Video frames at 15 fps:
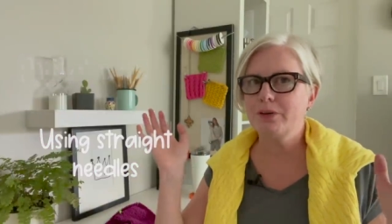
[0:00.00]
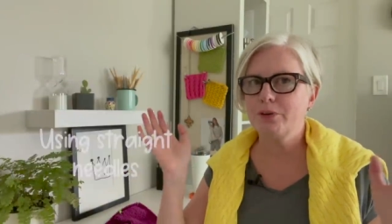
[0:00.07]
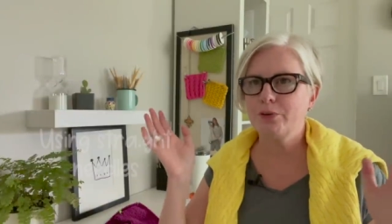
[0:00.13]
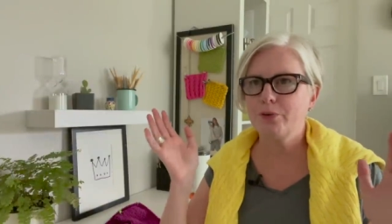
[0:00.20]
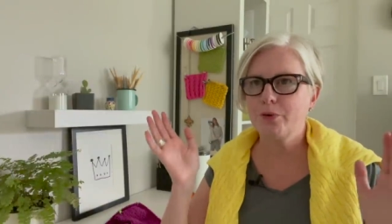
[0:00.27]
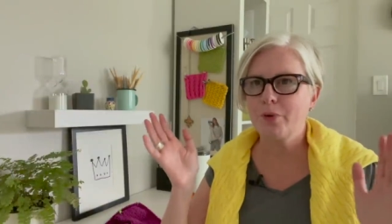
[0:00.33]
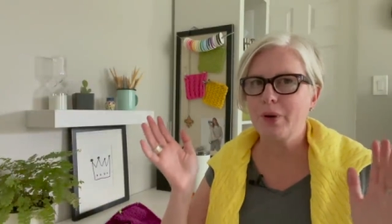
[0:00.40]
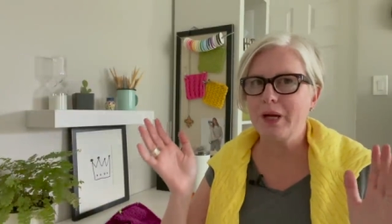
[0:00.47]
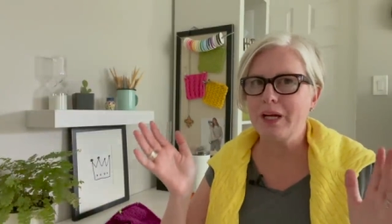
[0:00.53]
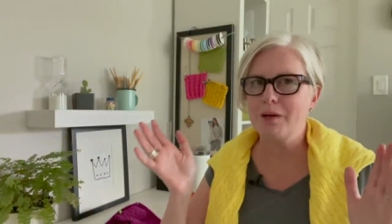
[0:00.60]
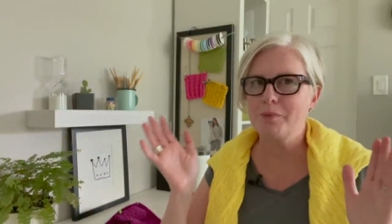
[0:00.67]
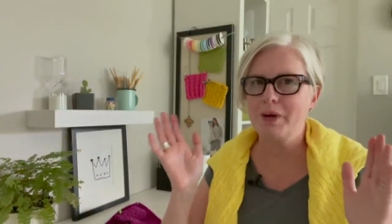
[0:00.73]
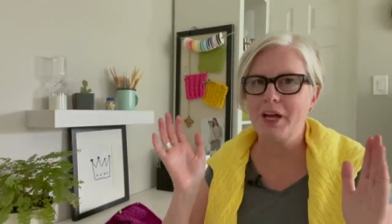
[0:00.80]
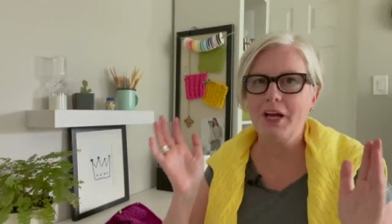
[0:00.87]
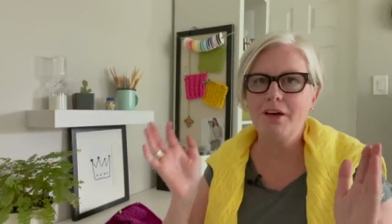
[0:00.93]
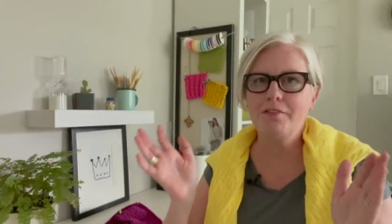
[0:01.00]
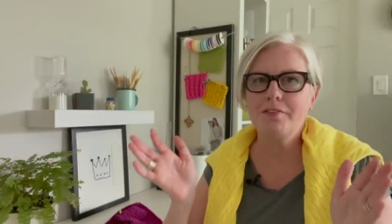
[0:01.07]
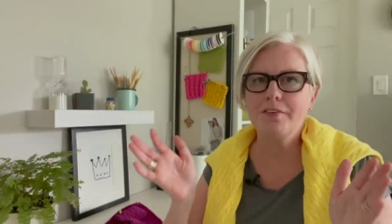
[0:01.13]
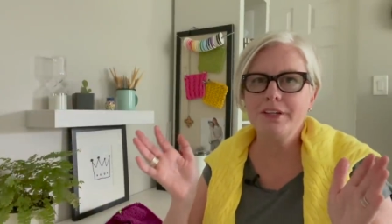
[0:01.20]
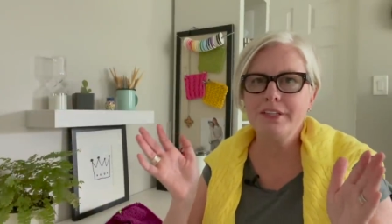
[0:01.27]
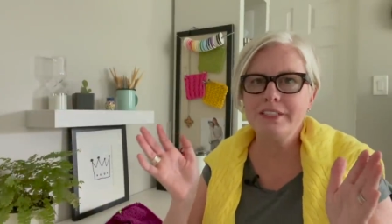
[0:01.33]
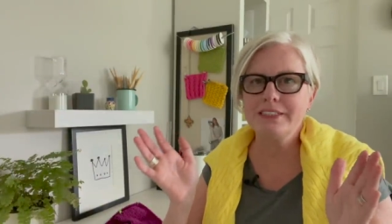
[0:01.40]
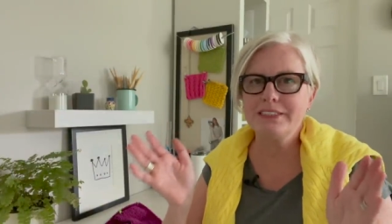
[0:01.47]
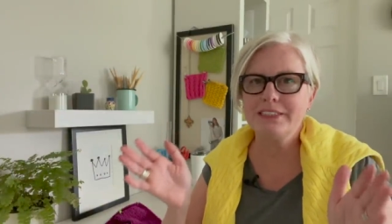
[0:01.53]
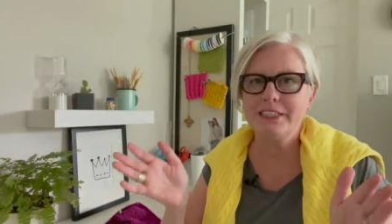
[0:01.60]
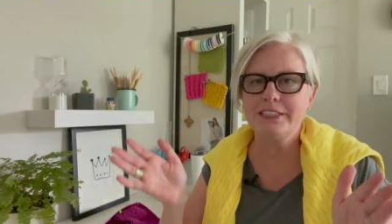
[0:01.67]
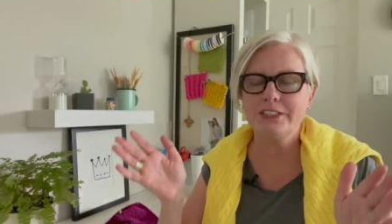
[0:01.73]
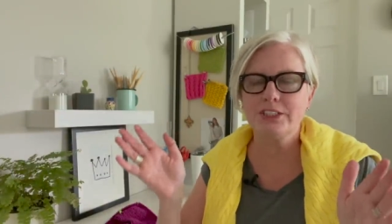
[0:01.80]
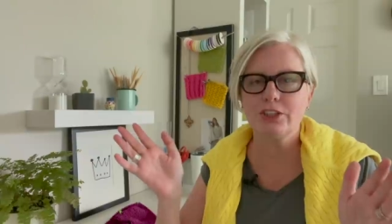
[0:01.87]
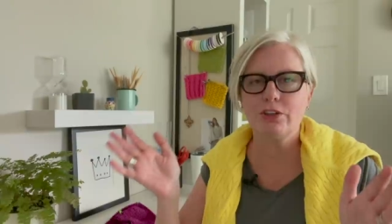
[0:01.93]
cram every
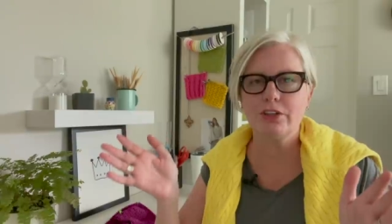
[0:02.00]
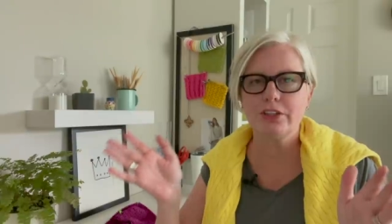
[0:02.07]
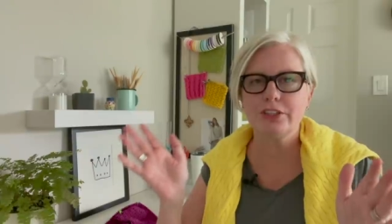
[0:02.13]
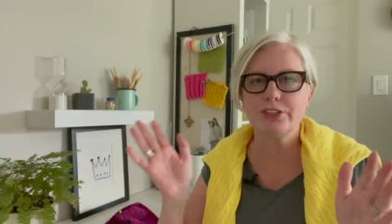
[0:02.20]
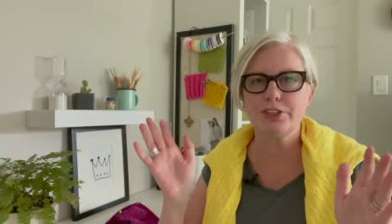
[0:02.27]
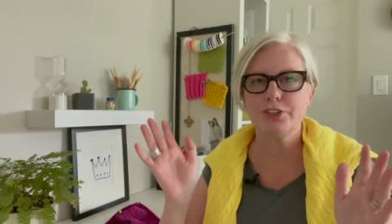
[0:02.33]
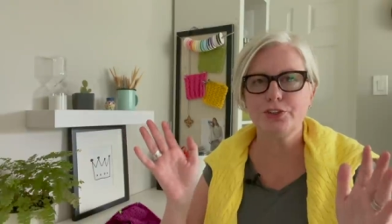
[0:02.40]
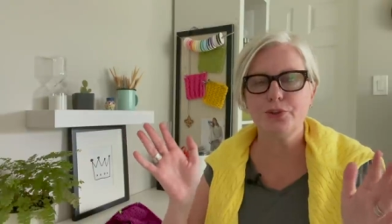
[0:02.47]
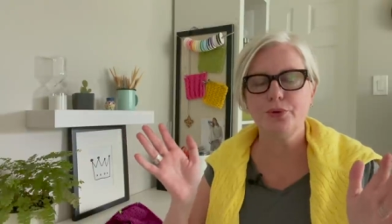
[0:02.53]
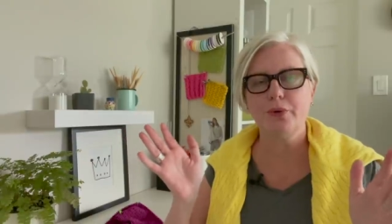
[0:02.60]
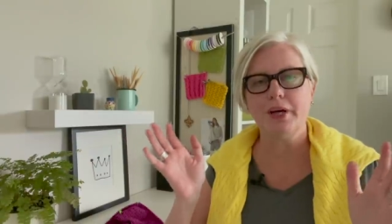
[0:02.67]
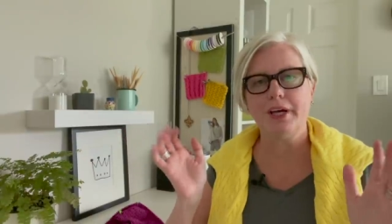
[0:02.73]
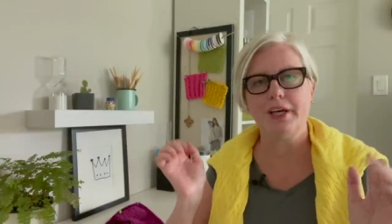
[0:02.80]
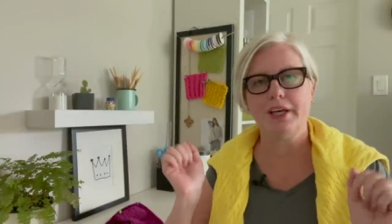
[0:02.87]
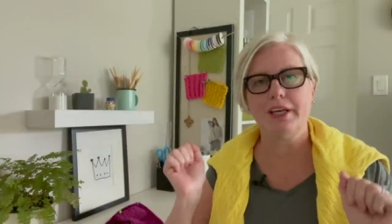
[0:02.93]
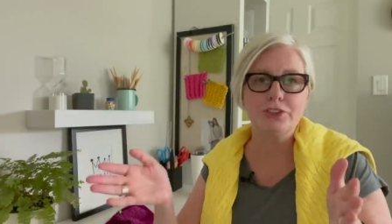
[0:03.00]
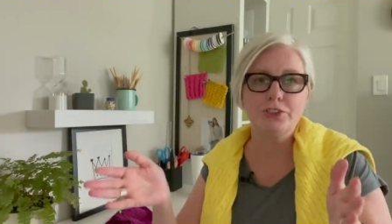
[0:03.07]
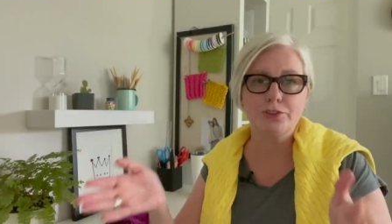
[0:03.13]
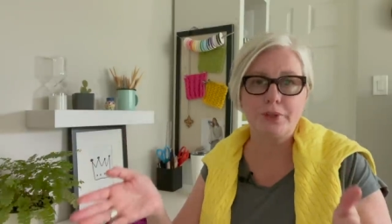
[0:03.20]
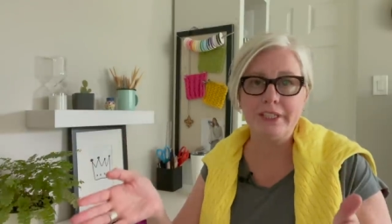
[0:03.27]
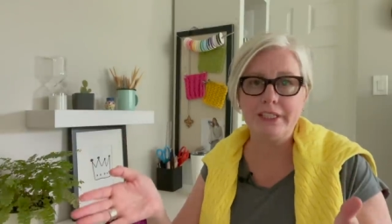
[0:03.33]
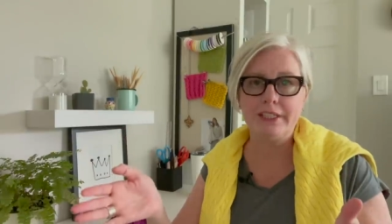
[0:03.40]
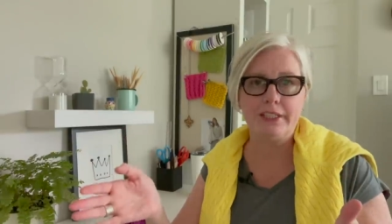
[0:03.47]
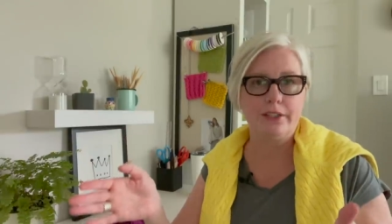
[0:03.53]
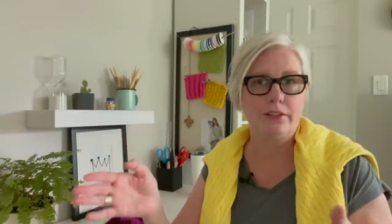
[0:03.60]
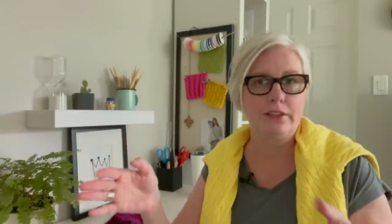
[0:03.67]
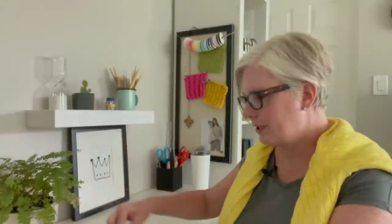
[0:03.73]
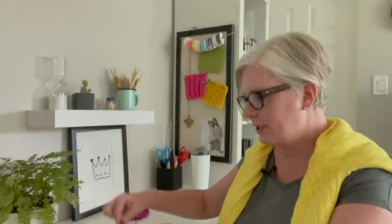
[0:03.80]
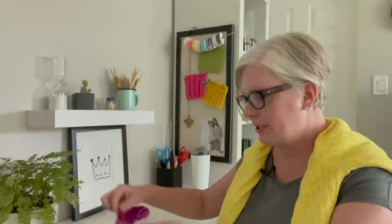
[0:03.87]
stitch onto a straight needle.